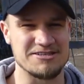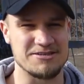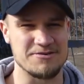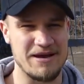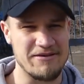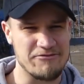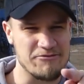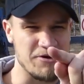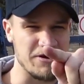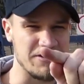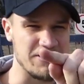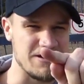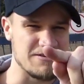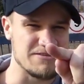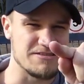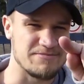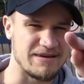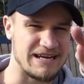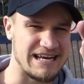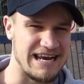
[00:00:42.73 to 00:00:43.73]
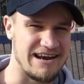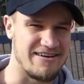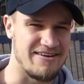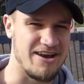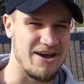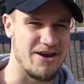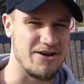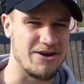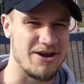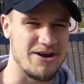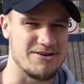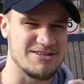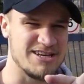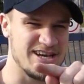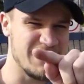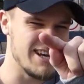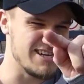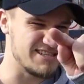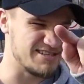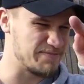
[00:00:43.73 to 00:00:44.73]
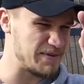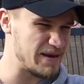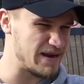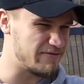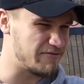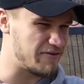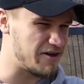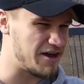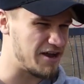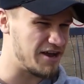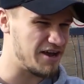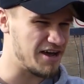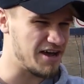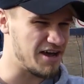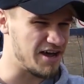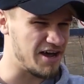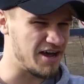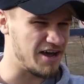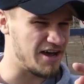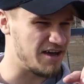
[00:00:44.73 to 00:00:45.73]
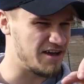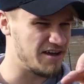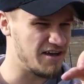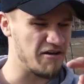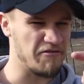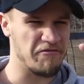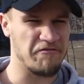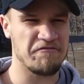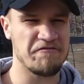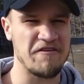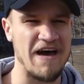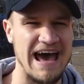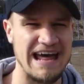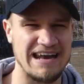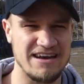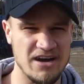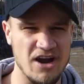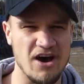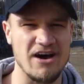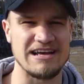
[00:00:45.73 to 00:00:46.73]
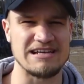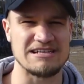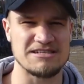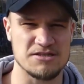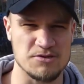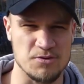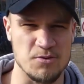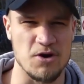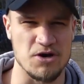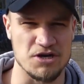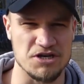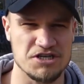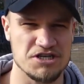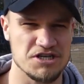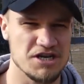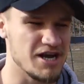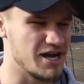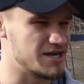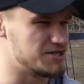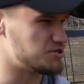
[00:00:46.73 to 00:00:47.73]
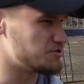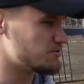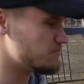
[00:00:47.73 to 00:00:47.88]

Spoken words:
So everyone knows the McLaren logos as a bit of a fat Nike swoosh, as